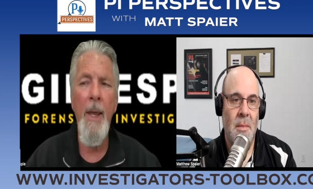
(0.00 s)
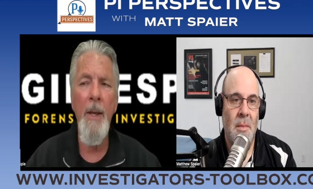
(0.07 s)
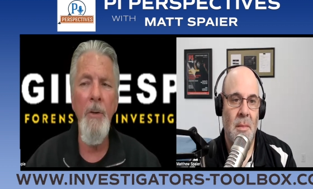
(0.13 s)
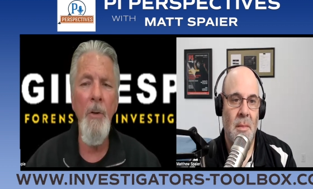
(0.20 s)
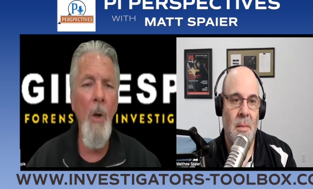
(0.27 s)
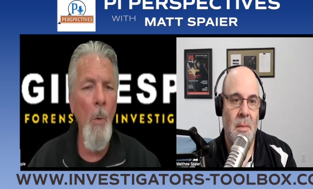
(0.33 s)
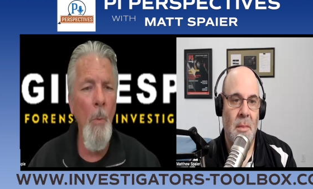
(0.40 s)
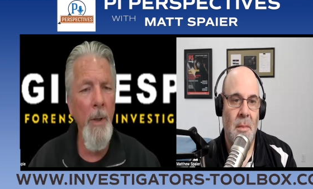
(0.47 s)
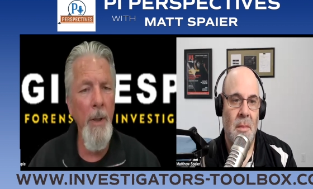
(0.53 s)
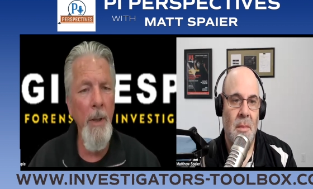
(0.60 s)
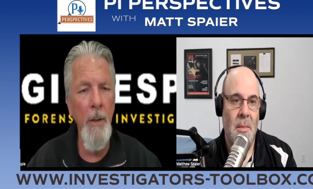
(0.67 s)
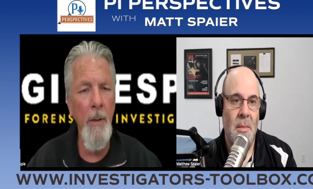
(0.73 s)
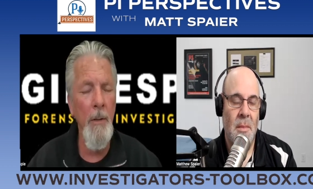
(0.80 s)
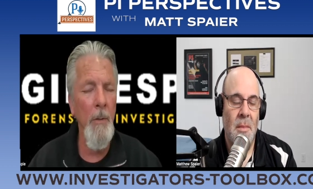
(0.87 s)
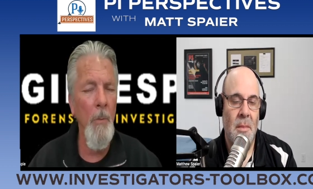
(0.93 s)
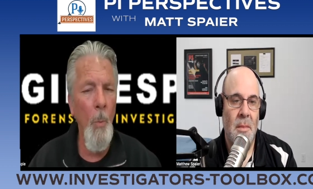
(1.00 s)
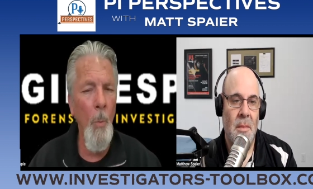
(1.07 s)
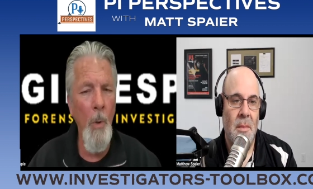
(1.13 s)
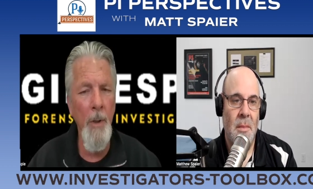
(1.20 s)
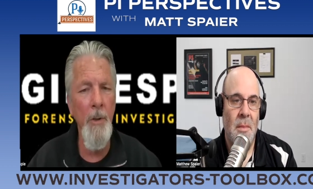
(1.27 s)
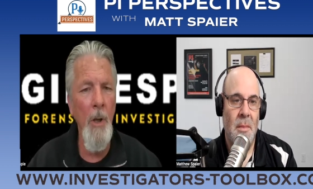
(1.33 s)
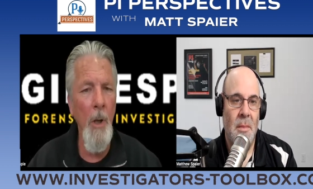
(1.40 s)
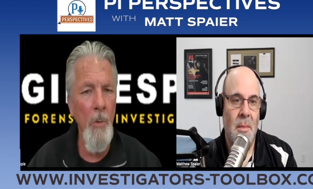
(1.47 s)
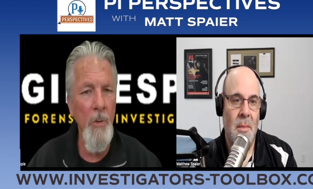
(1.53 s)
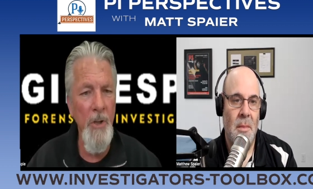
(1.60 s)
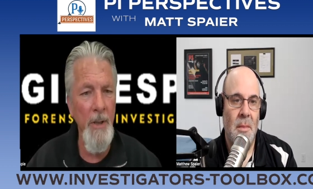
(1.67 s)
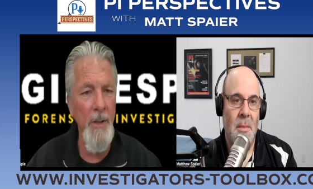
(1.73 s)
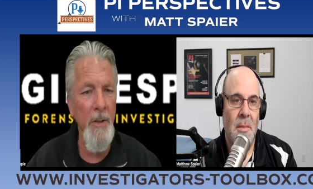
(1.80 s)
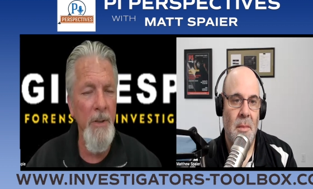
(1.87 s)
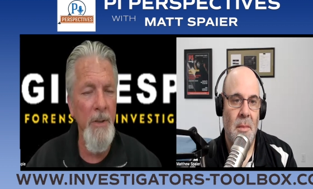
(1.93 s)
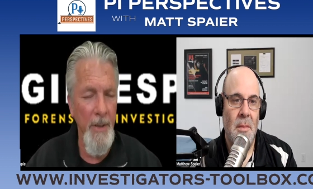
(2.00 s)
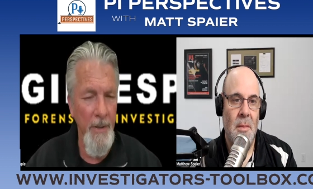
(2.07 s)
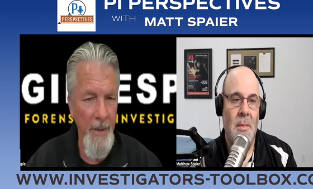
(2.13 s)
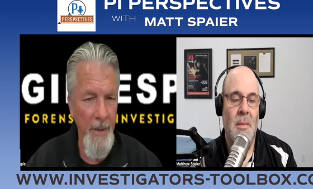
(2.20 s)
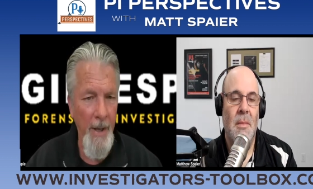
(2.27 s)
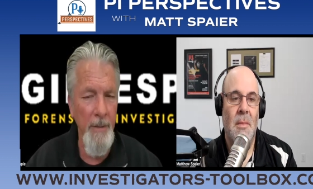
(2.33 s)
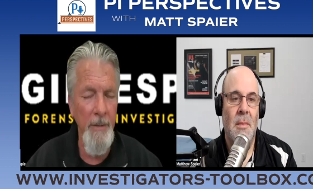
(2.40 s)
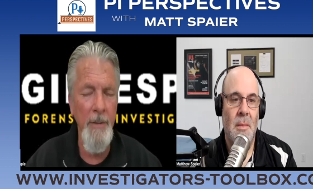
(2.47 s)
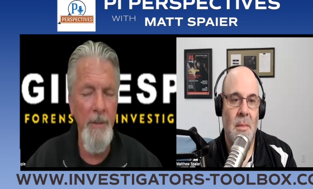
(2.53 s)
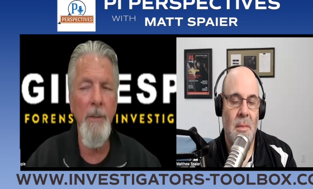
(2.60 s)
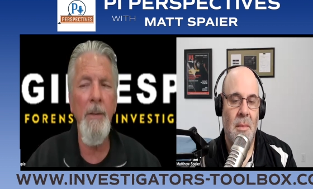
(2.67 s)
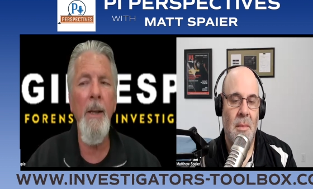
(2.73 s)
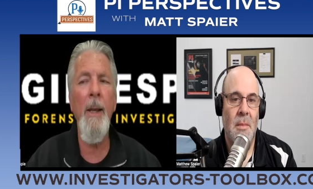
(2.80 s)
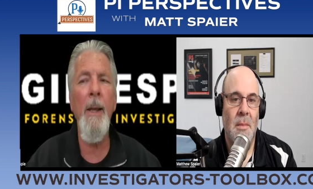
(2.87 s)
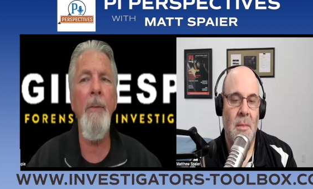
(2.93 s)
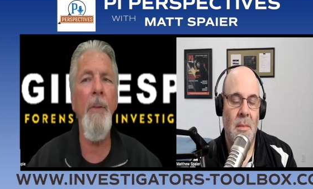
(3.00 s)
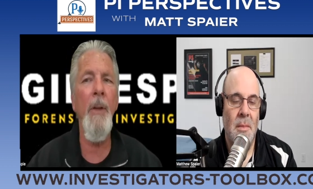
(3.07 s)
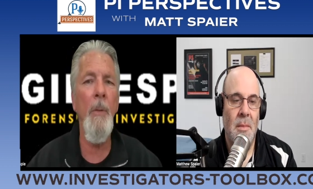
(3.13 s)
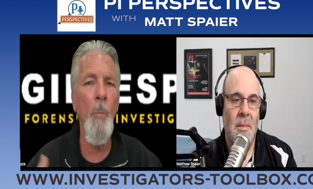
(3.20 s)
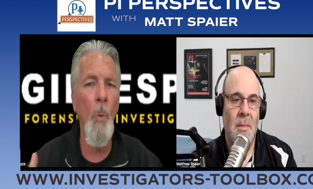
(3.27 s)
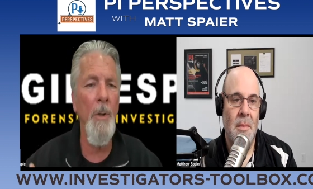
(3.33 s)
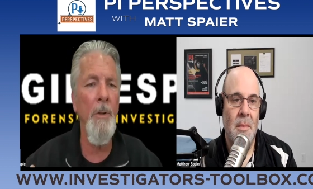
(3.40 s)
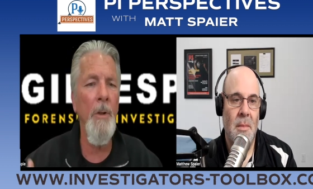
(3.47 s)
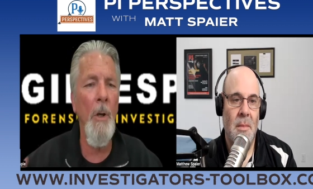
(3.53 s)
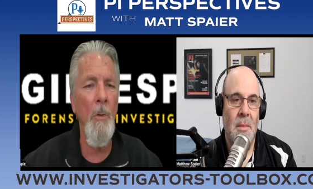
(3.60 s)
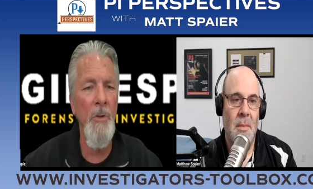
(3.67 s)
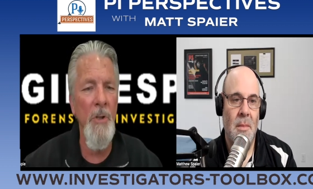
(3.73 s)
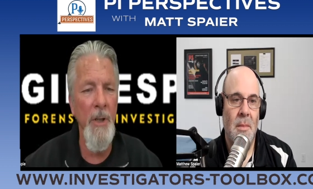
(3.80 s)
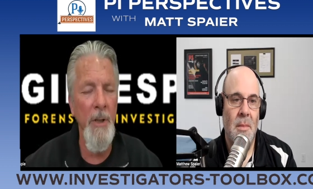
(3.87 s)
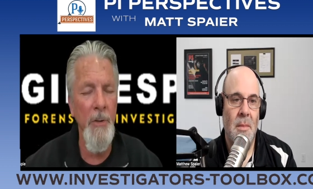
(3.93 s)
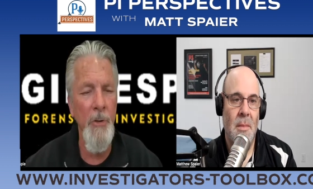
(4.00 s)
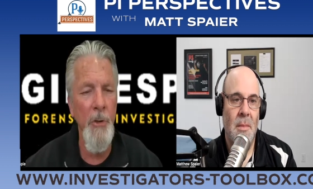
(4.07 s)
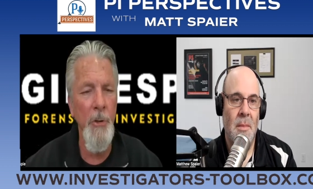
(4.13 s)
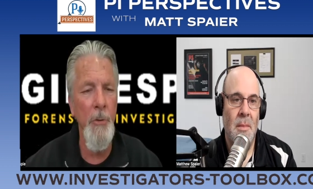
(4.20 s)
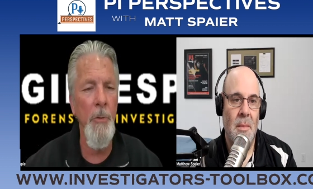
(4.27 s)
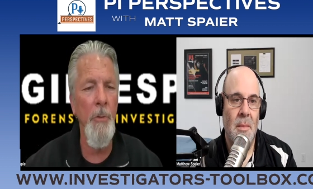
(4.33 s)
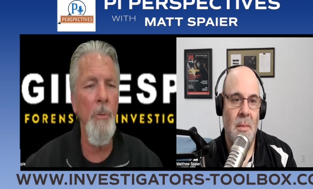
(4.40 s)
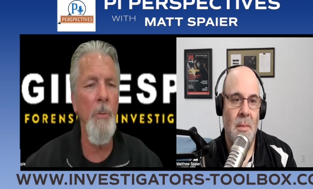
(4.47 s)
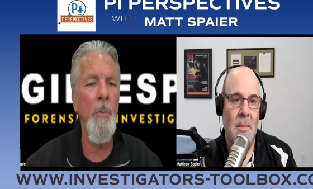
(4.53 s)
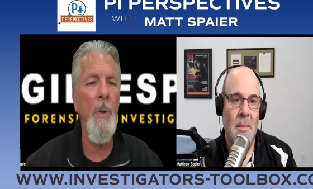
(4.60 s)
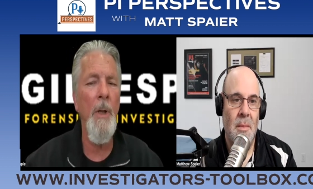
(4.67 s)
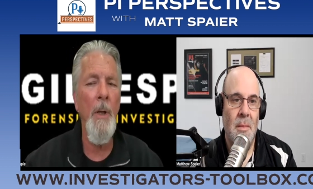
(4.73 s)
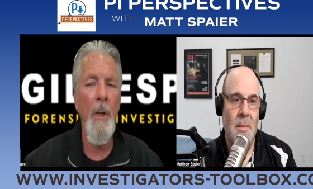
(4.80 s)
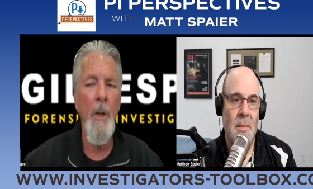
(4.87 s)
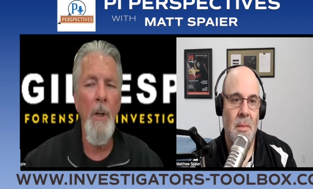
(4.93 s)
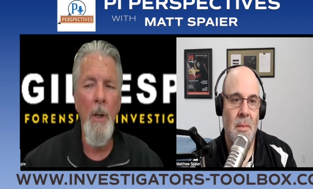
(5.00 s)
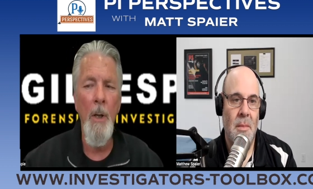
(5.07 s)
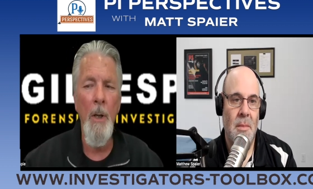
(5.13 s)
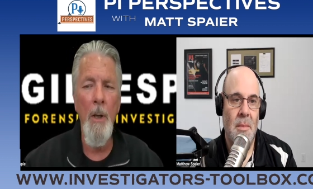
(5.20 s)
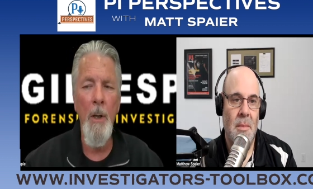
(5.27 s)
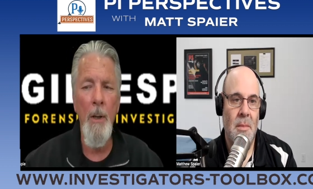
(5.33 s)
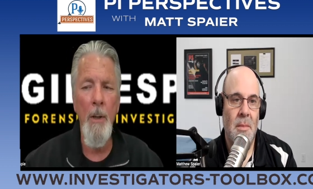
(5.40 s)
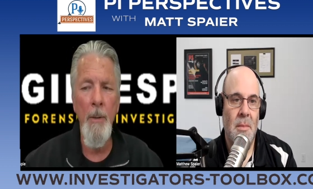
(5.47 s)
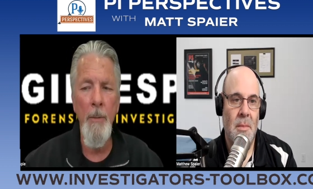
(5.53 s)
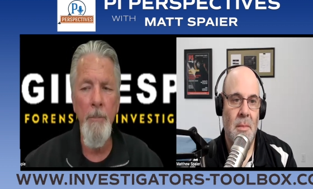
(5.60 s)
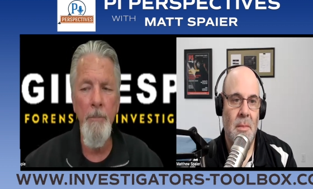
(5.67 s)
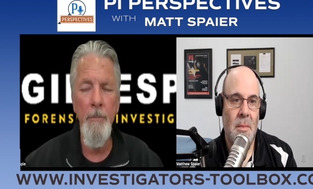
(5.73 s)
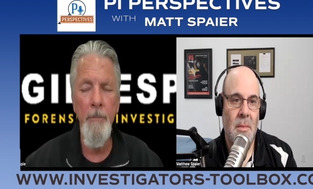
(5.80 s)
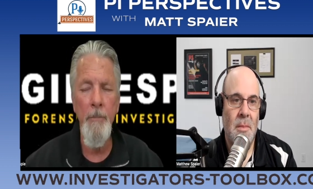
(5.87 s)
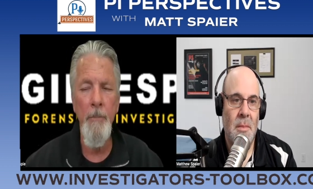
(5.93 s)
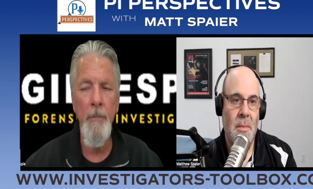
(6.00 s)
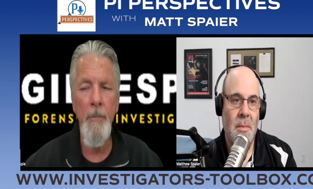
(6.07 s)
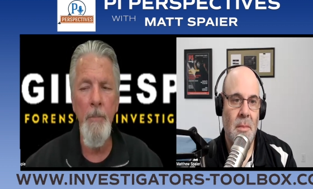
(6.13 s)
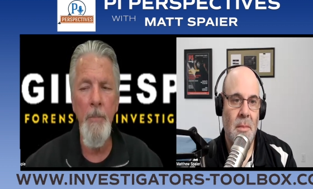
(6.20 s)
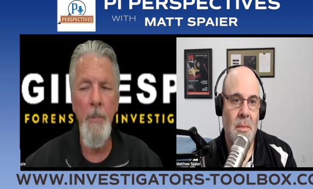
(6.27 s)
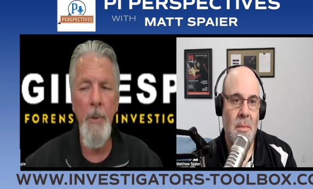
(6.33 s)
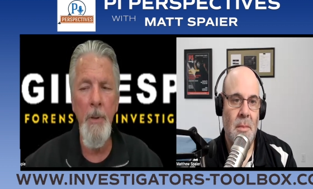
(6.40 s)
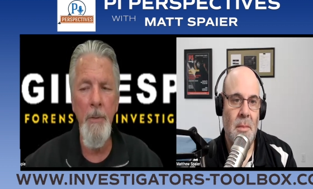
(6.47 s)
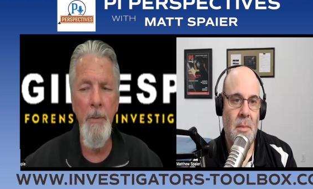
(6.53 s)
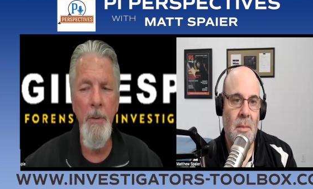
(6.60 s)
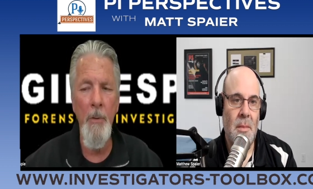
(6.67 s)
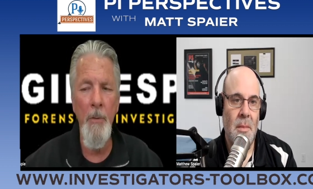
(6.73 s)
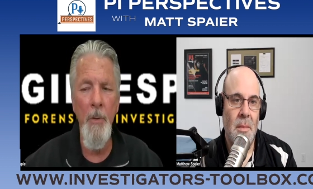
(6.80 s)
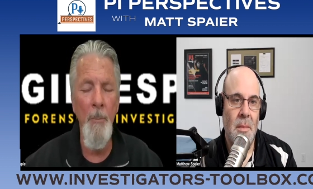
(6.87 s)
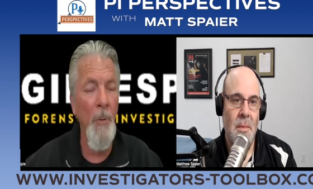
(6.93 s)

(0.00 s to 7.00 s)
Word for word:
Speaker 1: and knowing what goes into that and then what goes into um, you know